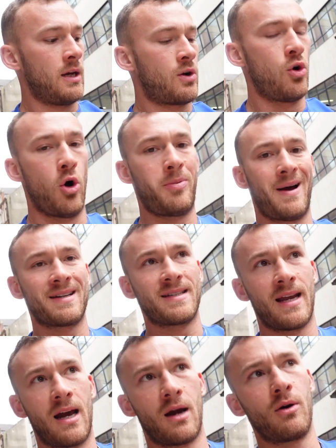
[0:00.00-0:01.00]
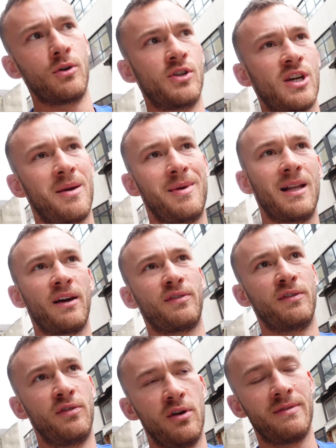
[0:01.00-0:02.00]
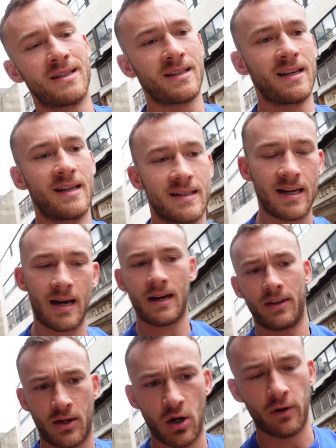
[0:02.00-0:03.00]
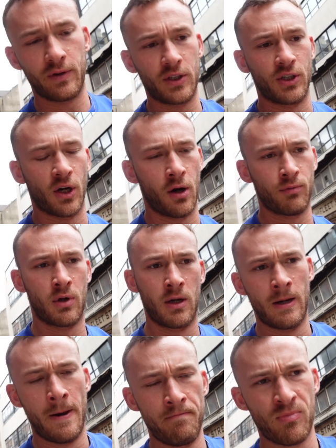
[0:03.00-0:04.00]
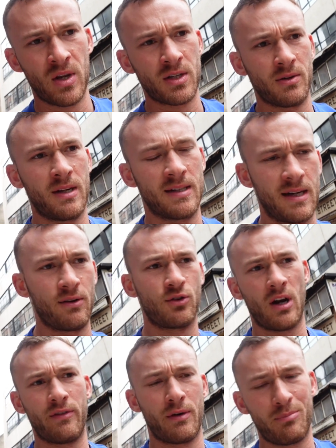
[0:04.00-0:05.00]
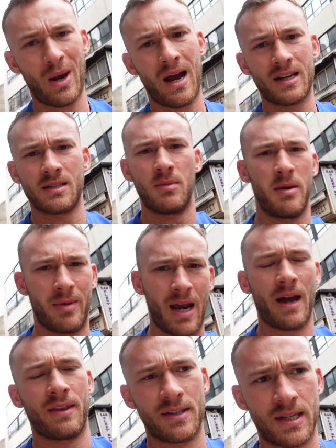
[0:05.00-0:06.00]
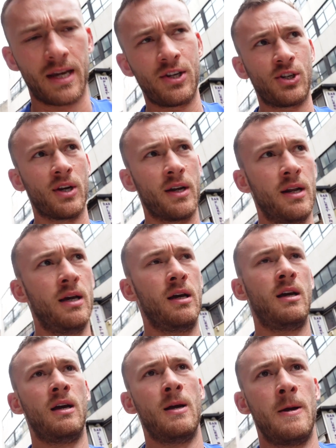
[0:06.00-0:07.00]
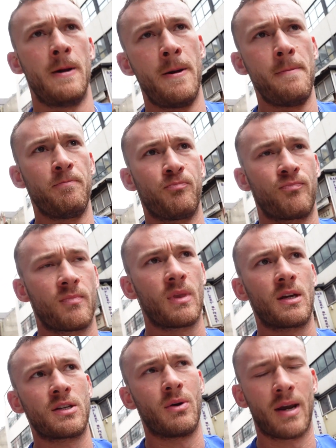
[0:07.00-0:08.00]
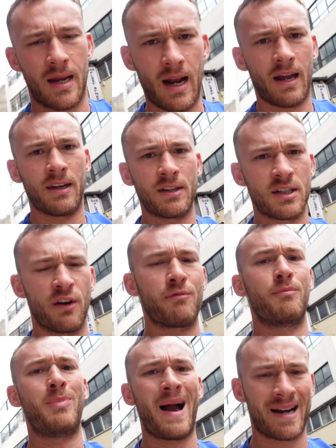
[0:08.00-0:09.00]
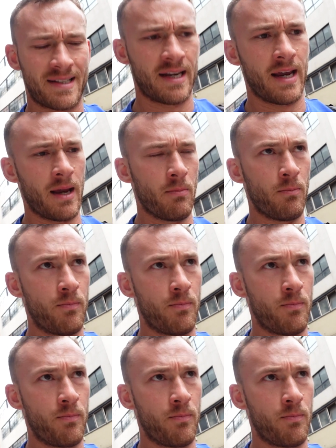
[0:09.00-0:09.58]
Quarter past now. Jamie left a few of his things at the coffee shop, so he is now driving back to meet me at the station, so I can hand this stuff back to him,